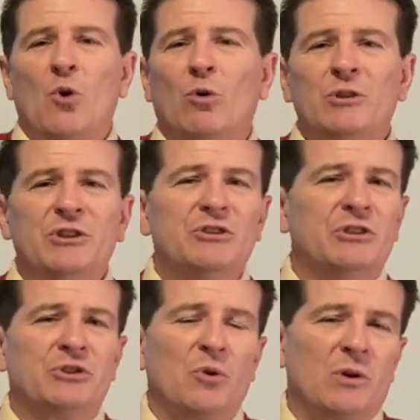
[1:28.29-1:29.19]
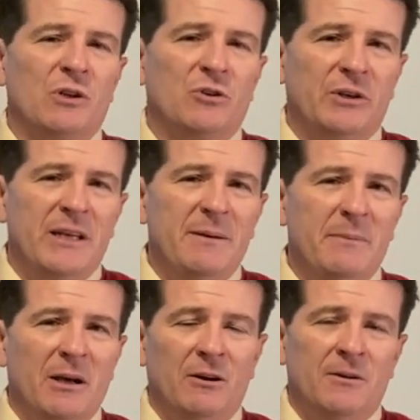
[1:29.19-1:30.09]
or just a short little
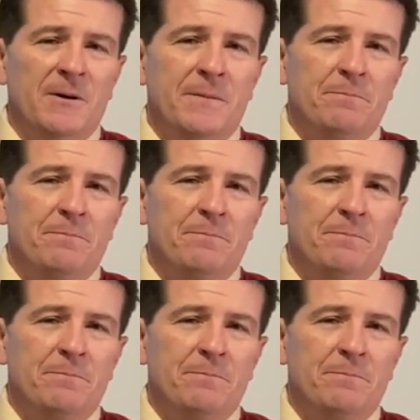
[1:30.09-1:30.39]
email,